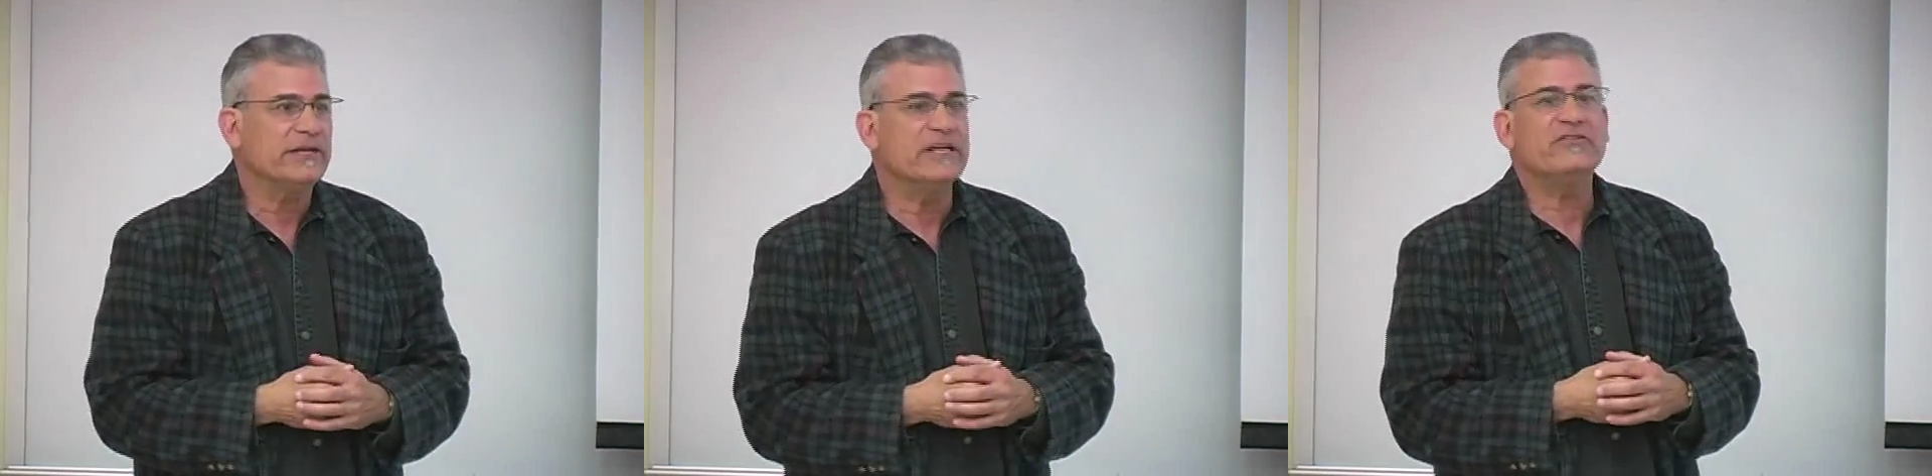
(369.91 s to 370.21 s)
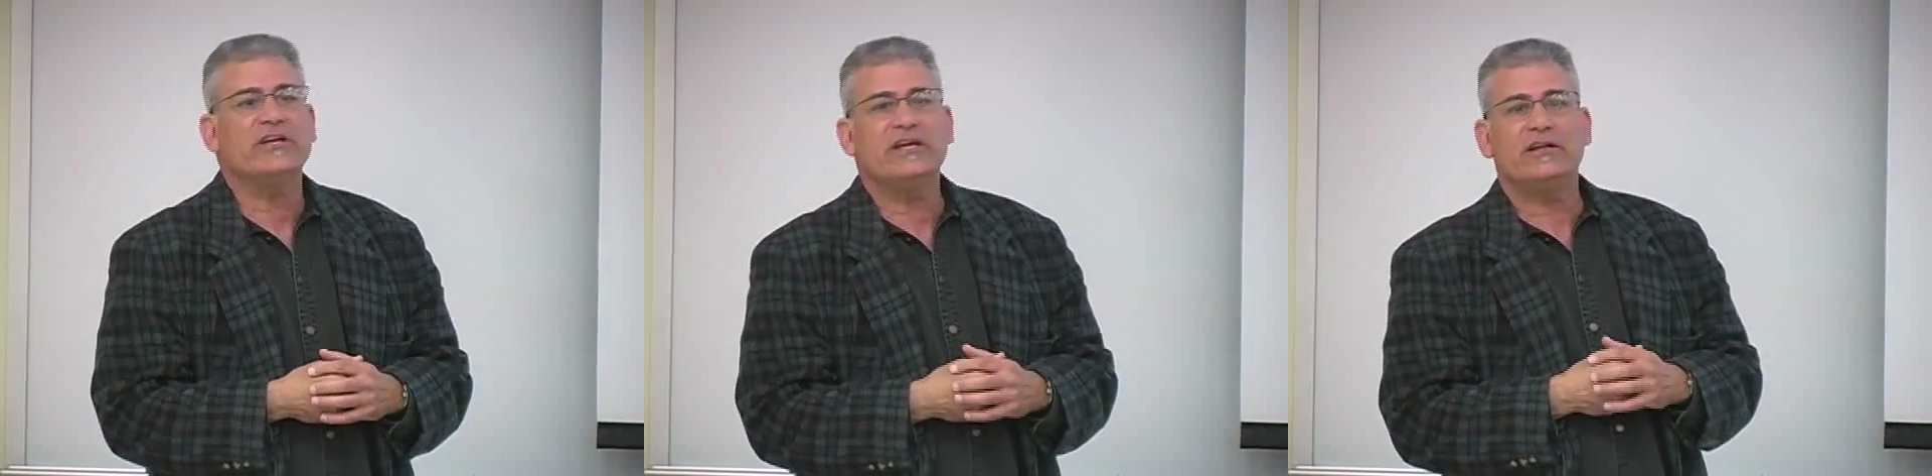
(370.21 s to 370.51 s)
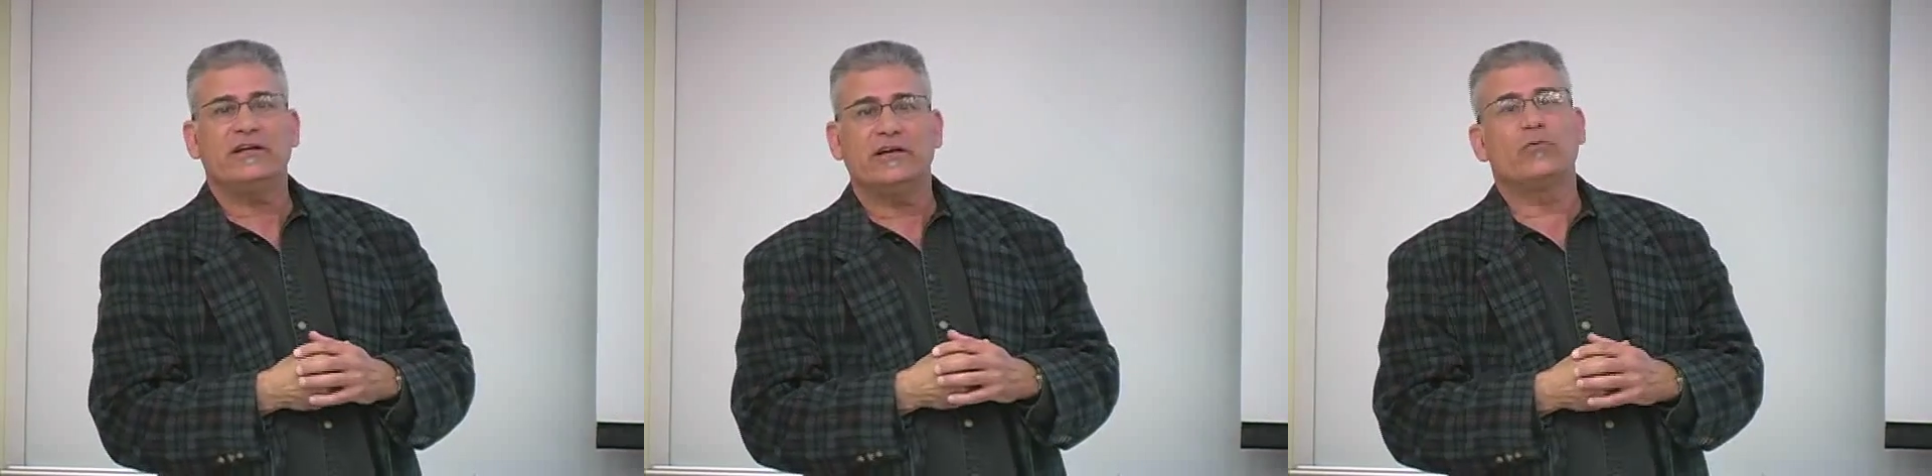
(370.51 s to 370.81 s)

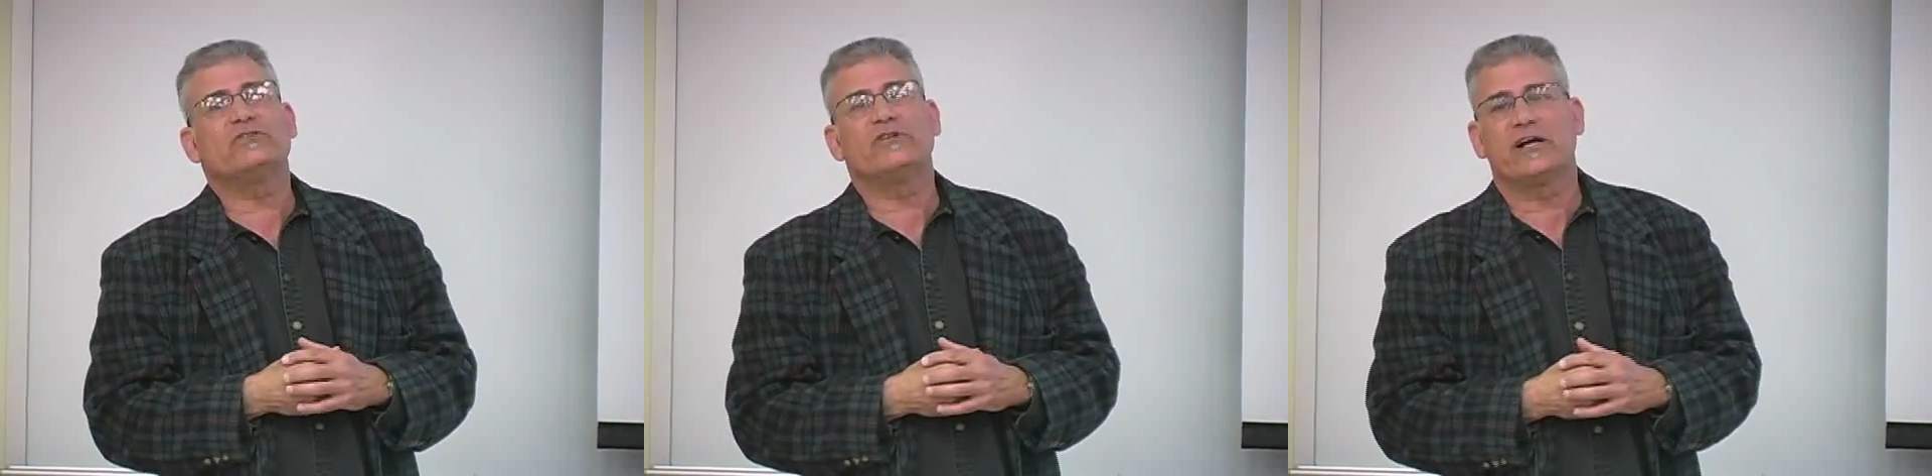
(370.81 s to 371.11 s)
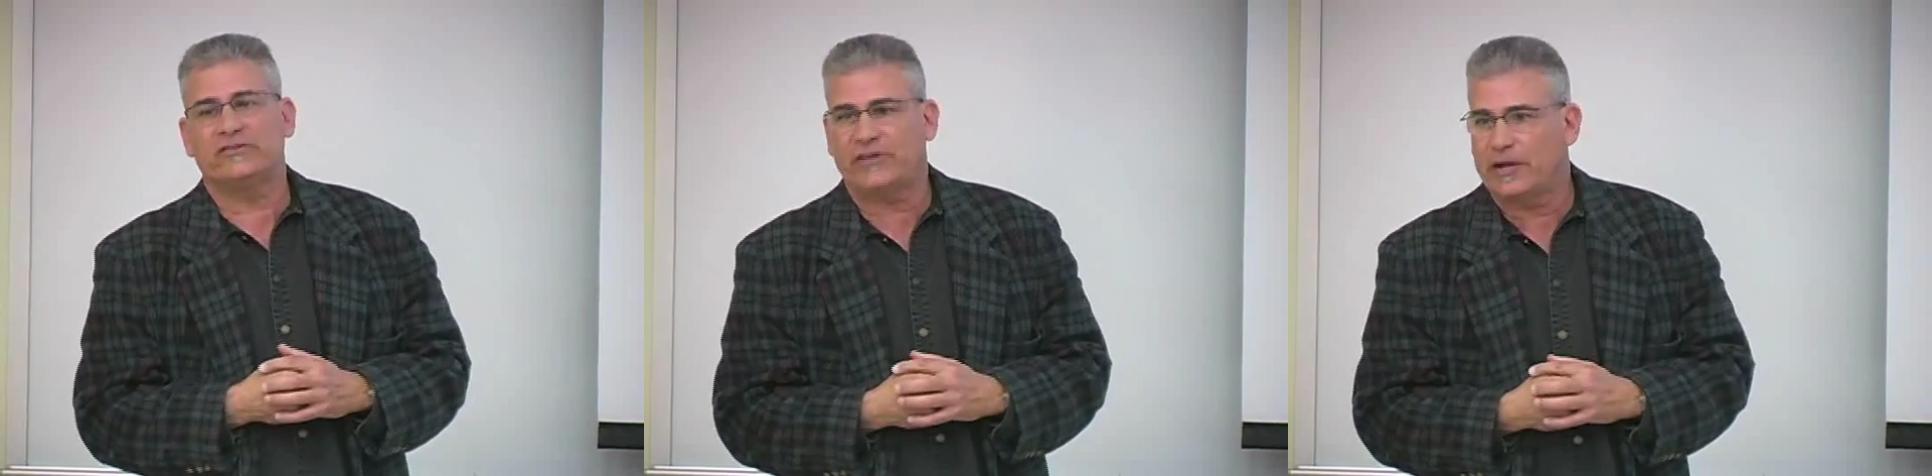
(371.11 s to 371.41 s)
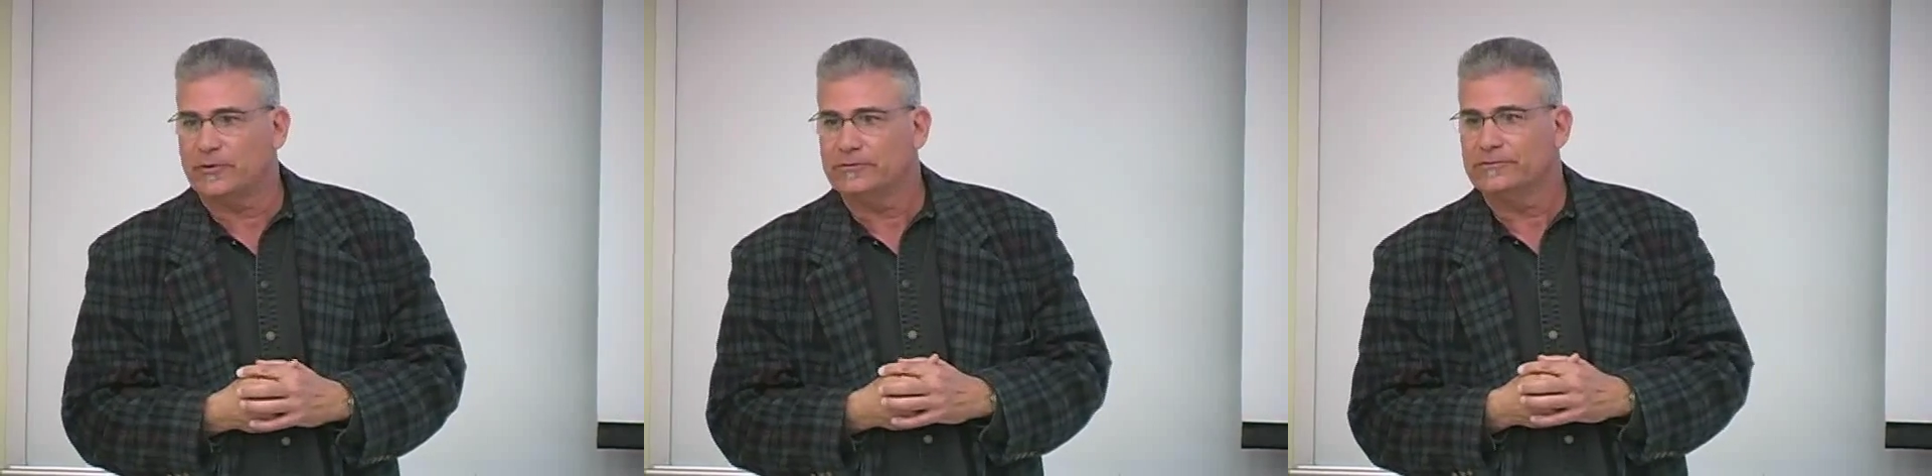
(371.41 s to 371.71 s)
indeed, it was not
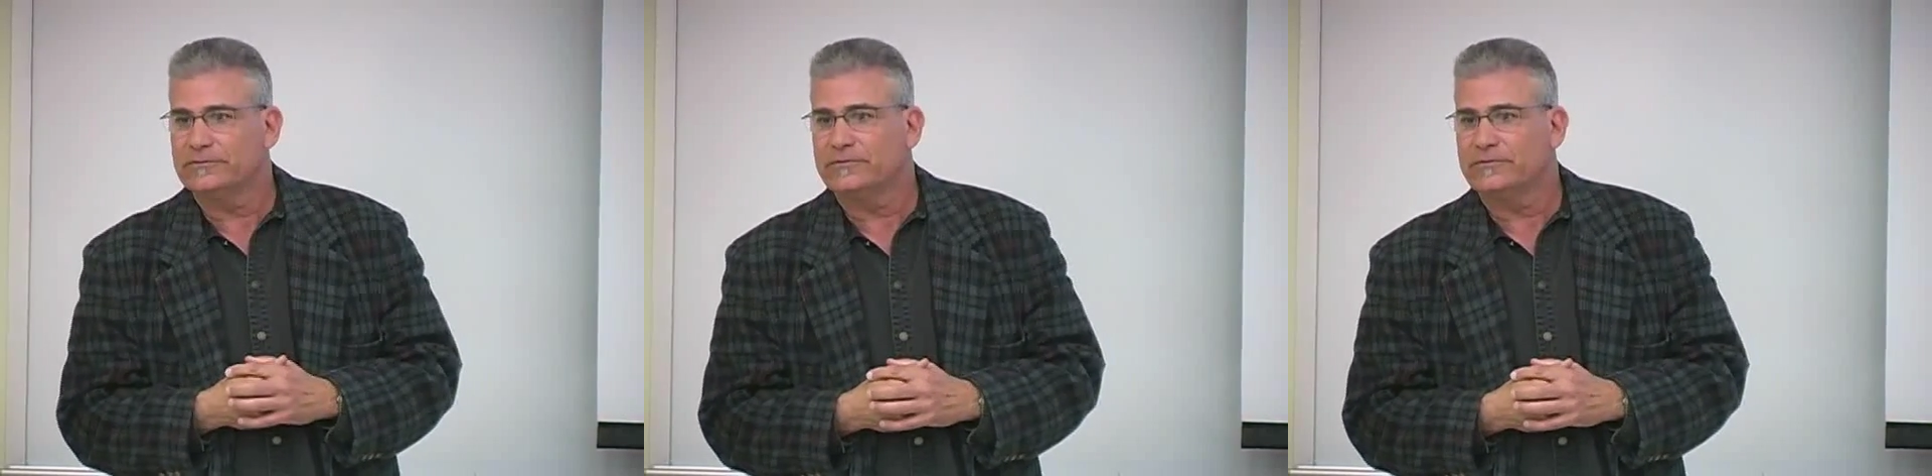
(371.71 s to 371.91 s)
stable.